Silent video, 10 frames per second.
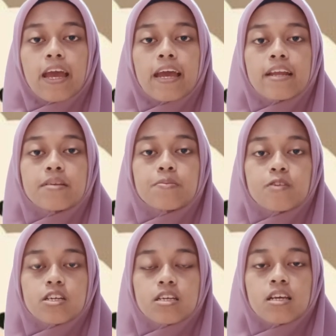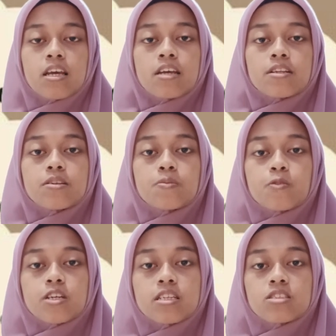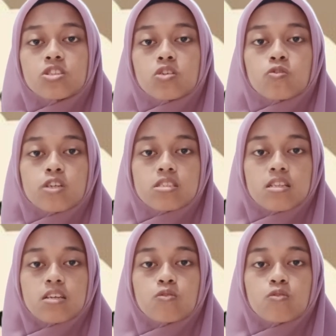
And the brain integrates